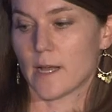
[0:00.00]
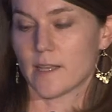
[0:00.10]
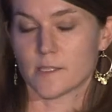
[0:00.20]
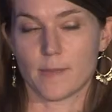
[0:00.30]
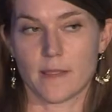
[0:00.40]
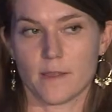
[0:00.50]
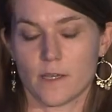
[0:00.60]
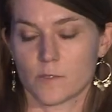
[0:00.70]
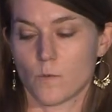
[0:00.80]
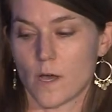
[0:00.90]
well as
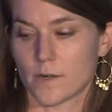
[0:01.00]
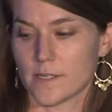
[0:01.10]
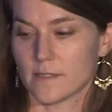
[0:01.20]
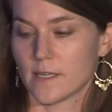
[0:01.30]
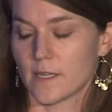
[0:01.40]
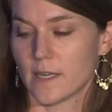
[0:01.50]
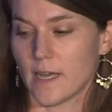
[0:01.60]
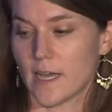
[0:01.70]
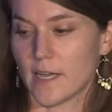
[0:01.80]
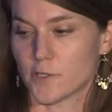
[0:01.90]
Bendhos water and
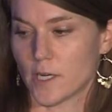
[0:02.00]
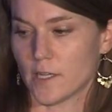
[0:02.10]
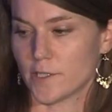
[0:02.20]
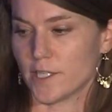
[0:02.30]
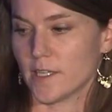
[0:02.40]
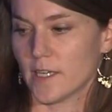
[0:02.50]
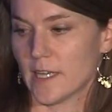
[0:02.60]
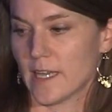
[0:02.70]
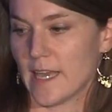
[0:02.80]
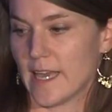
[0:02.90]
hydrology.
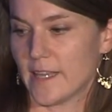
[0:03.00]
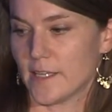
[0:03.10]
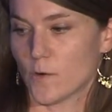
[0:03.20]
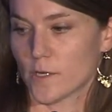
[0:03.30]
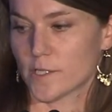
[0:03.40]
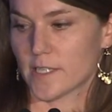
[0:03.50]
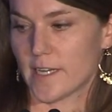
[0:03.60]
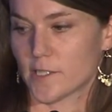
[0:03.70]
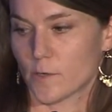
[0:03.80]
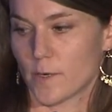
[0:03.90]
And the orange
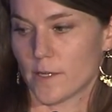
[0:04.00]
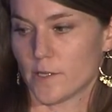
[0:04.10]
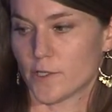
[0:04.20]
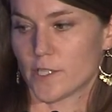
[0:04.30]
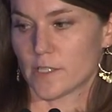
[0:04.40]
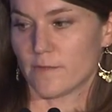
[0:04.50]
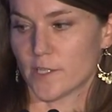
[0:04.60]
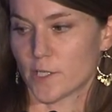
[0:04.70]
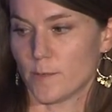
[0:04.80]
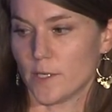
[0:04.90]
sites are where there's just
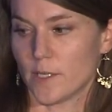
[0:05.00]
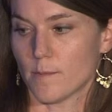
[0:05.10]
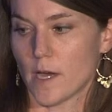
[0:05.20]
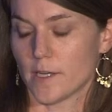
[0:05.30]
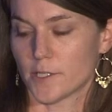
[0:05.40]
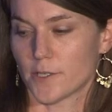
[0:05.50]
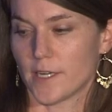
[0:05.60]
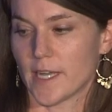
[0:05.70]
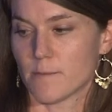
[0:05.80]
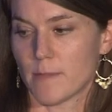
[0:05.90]
fish community
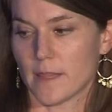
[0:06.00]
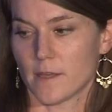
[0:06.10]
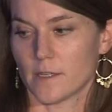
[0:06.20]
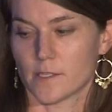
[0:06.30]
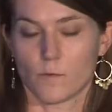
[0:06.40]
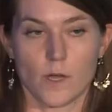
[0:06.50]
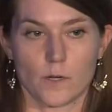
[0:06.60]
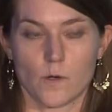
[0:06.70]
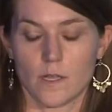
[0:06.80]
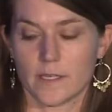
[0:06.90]
monitoring and Bendhos and
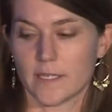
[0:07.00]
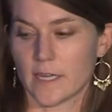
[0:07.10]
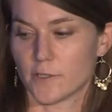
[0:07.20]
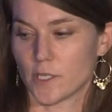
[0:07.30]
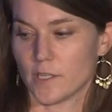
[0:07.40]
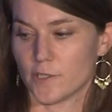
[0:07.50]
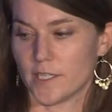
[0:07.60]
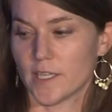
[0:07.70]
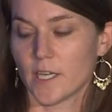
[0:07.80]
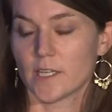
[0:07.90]
water quality and
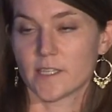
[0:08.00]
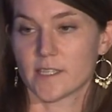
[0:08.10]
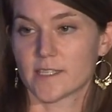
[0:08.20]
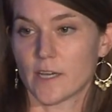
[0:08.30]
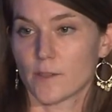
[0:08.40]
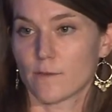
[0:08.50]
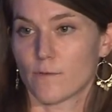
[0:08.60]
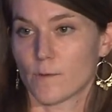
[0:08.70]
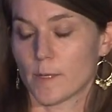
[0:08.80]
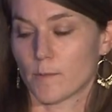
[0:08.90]
hydrology. To the south of
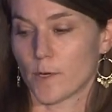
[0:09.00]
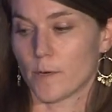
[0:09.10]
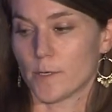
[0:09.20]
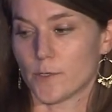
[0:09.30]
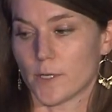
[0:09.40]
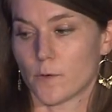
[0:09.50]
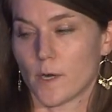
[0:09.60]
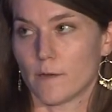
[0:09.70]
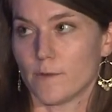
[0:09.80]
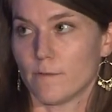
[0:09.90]
Fort McMurray, we're doing
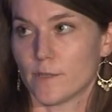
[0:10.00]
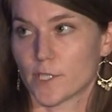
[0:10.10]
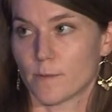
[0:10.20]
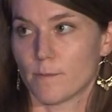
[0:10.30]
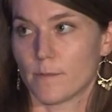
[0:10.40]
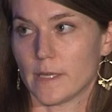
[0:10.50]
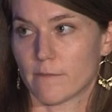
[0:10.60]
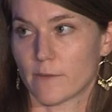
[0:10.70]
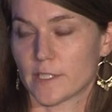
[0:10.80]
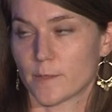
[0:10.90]
quite a bit of
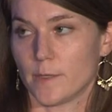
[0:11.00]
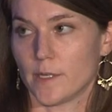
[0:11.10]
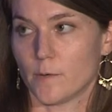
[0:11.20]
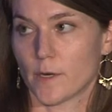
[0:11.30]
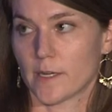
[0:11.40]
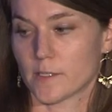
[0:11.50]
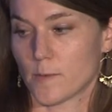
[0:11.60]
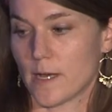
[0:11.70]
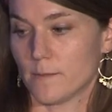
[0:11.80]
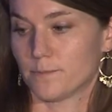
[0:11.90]
fish community work as
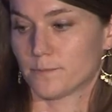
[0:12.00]
well.